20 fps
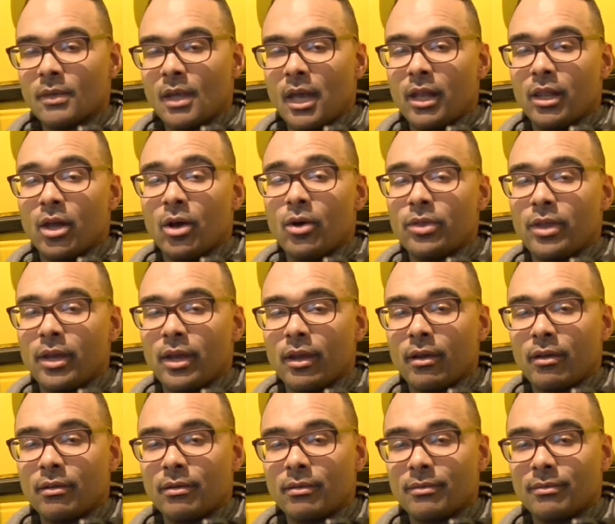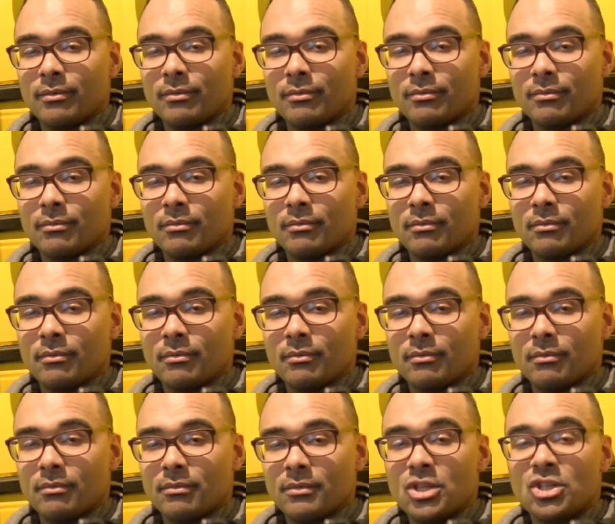Hello
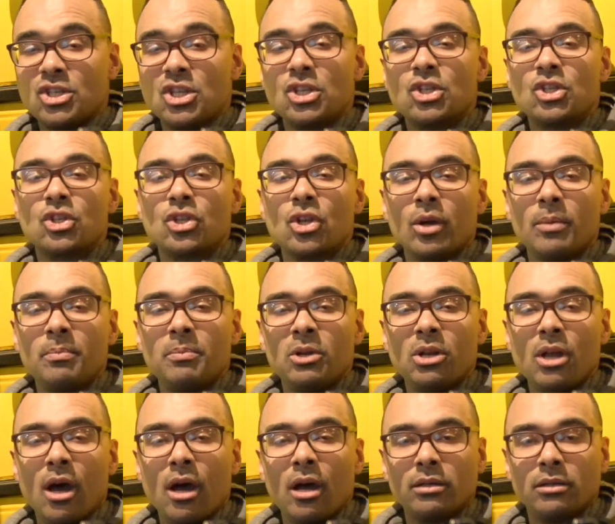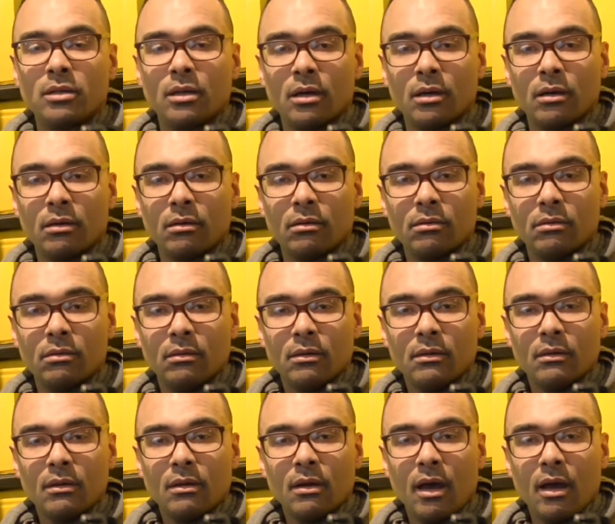there. This is Sir Bernardo
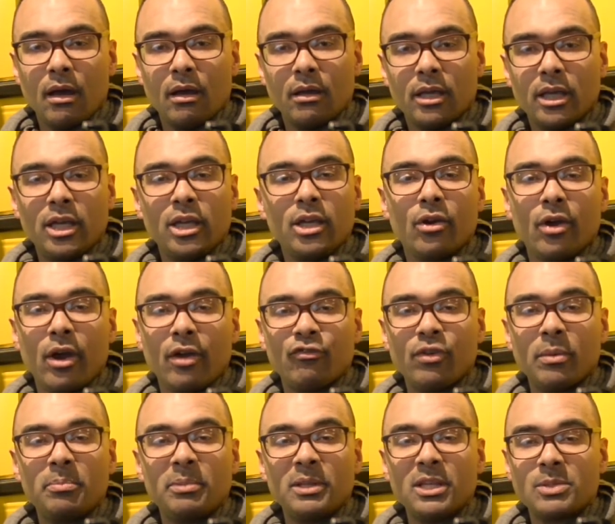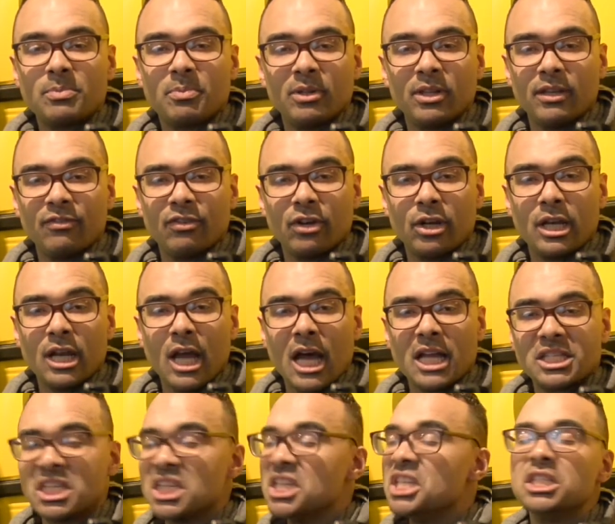here at Ripley's Believe It or
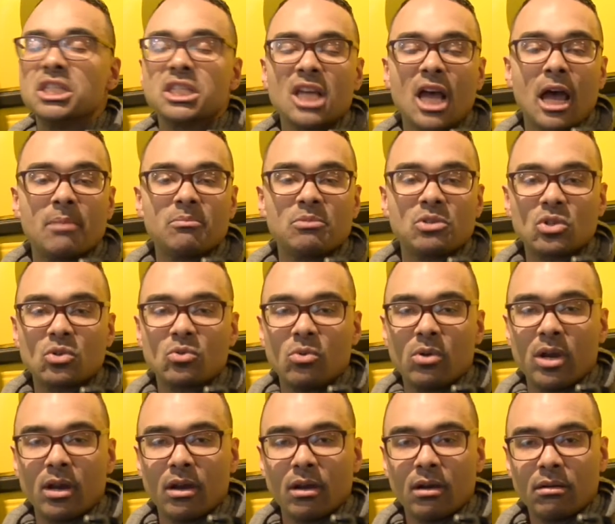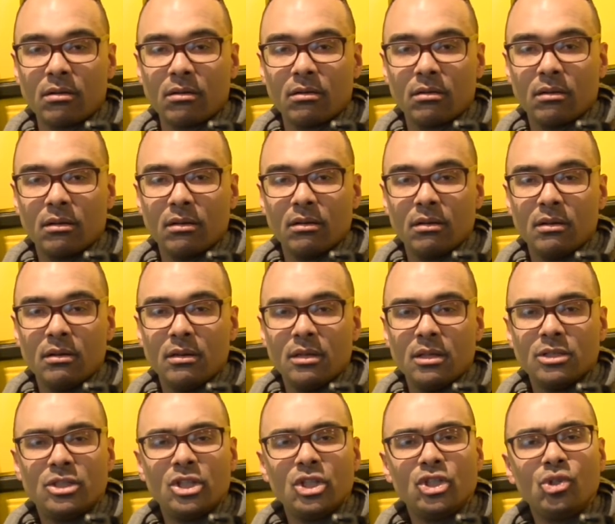Not in Times Square.
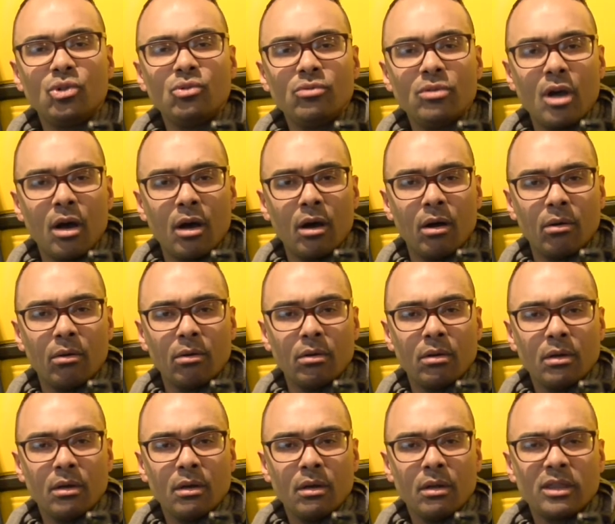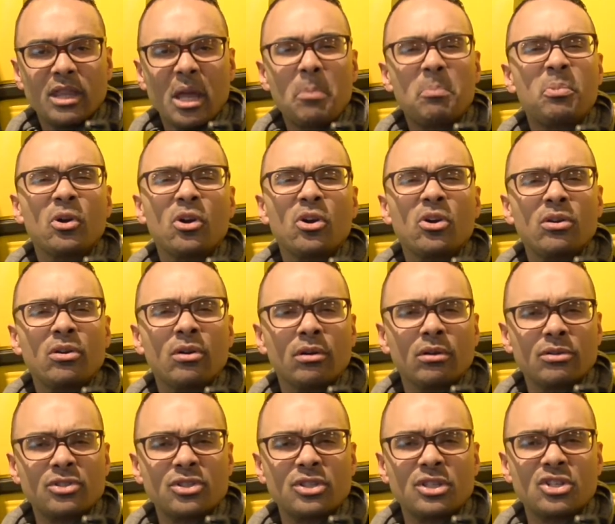Did you know that
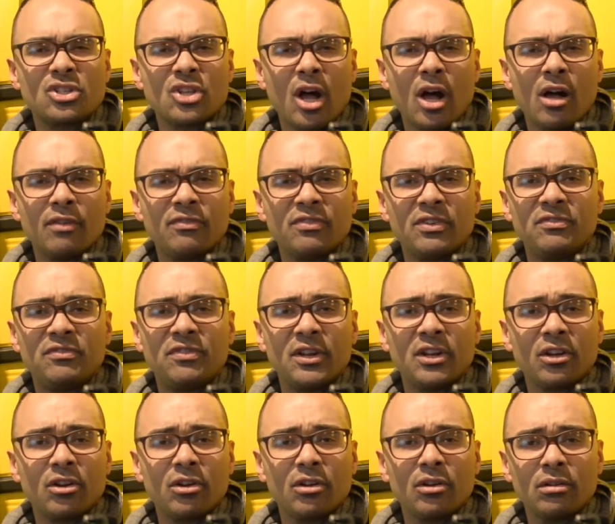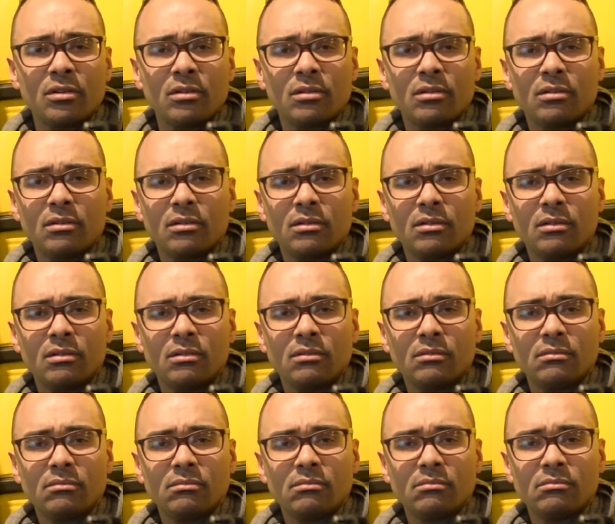pearls dissolve in vinegar?
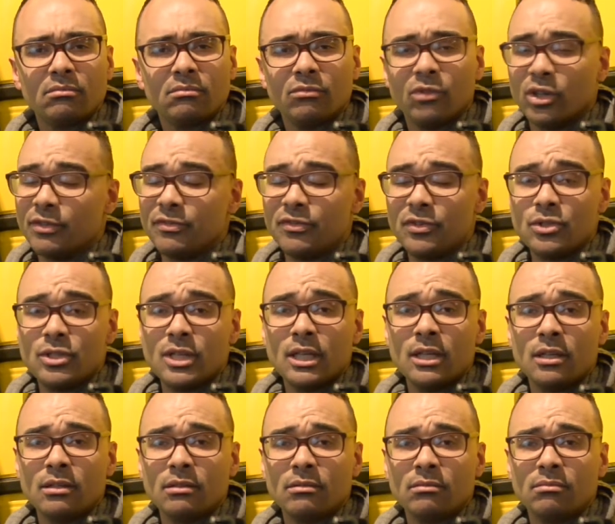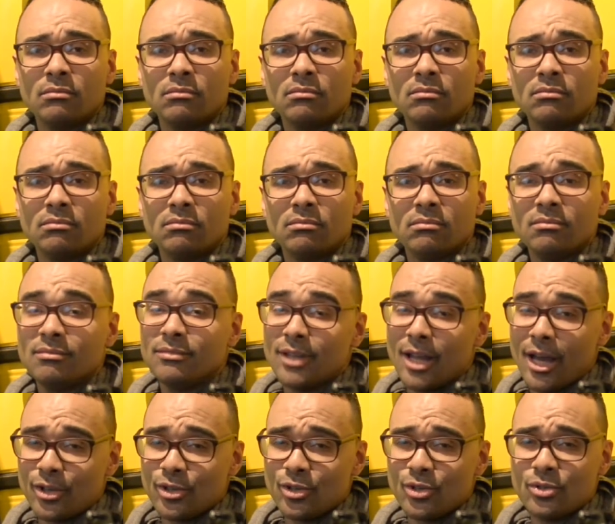Well, if you didn't,
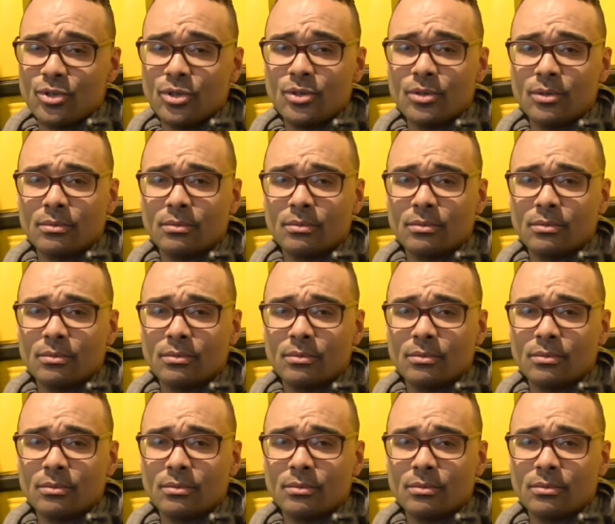now you do.